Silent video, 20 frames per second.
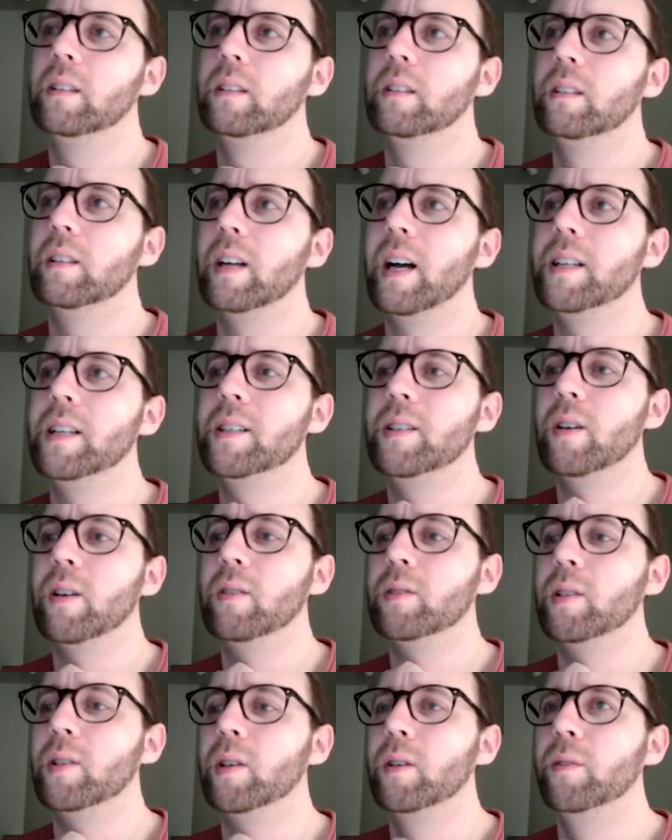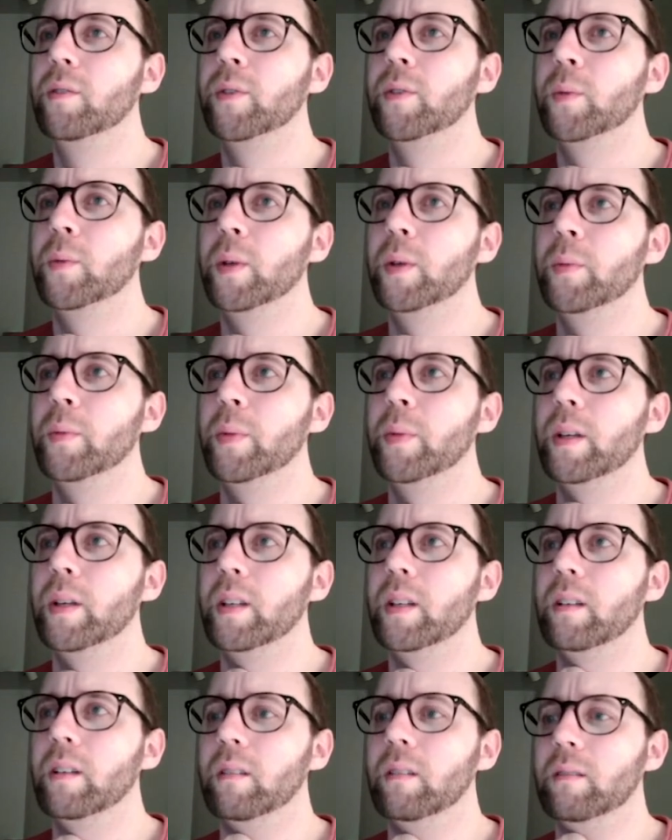I don't know if it would have
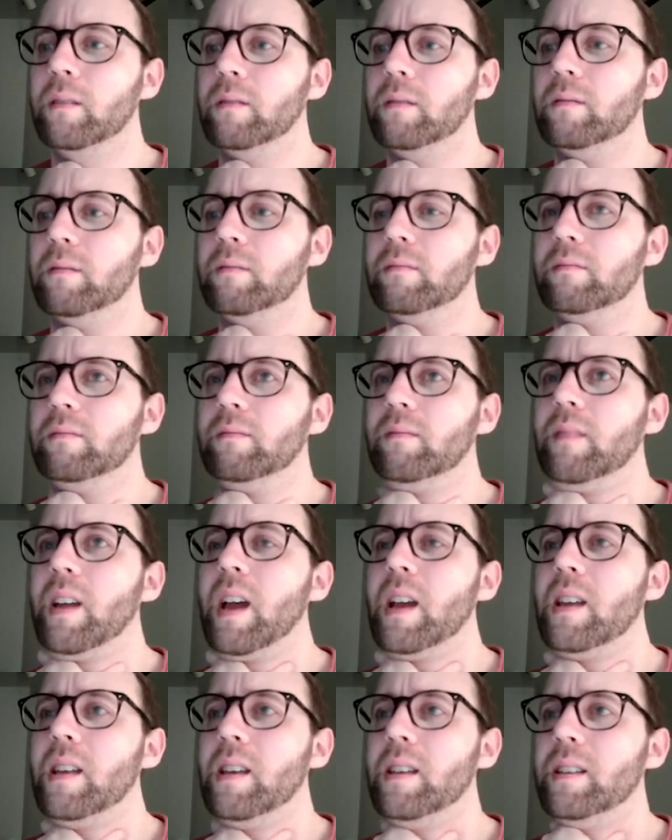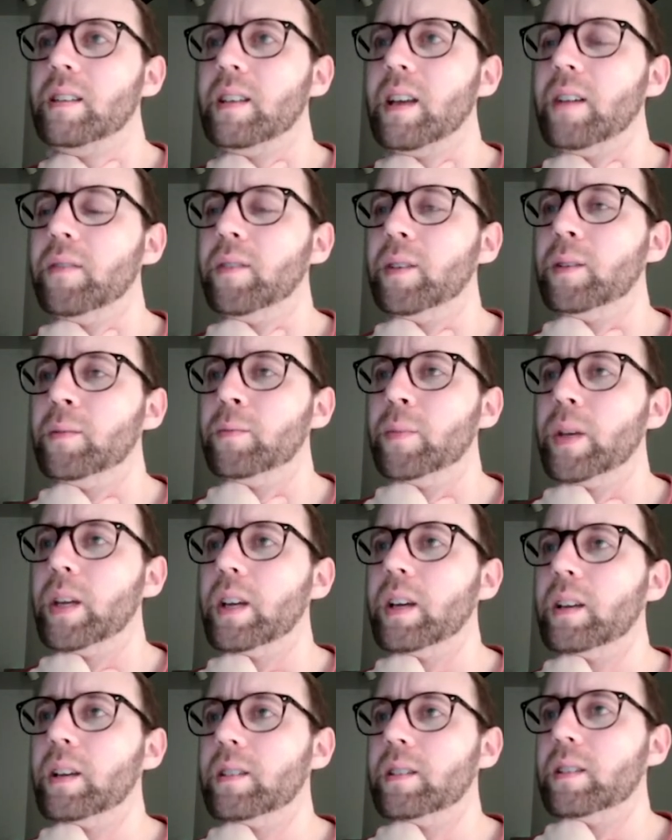been knight e7
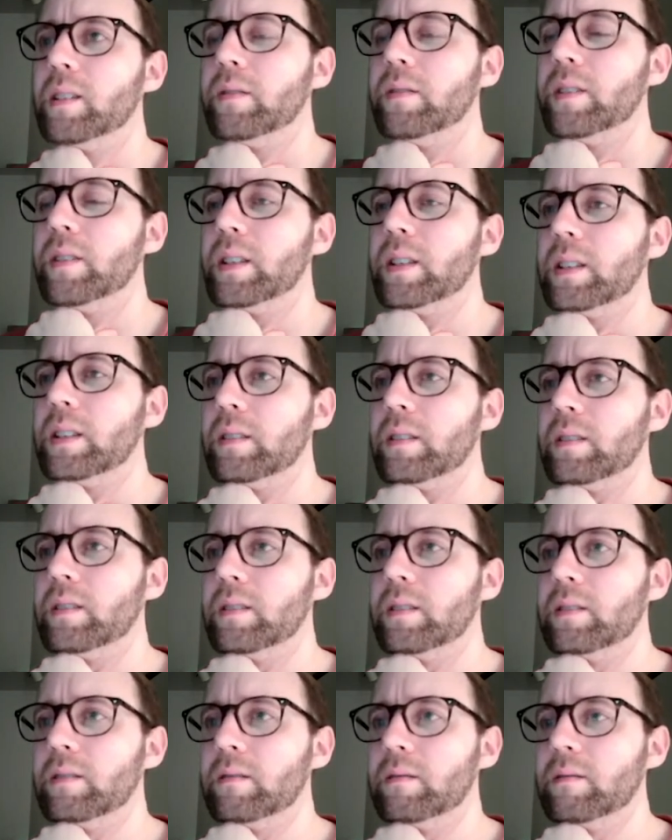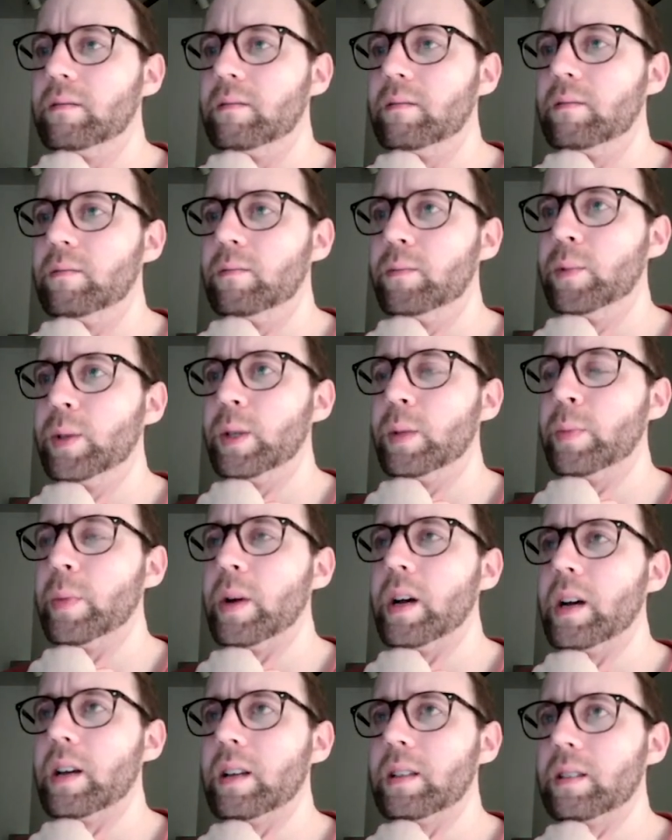because of this
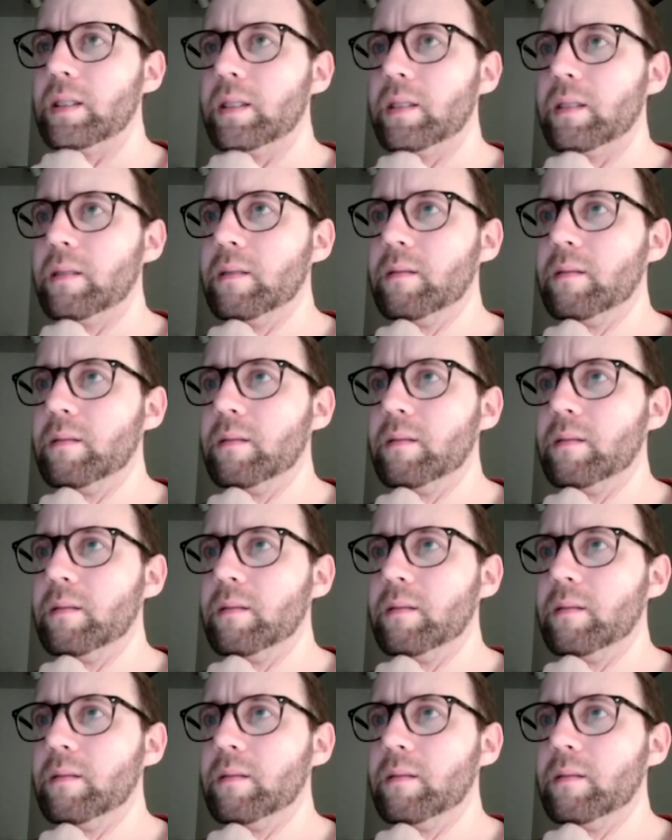response,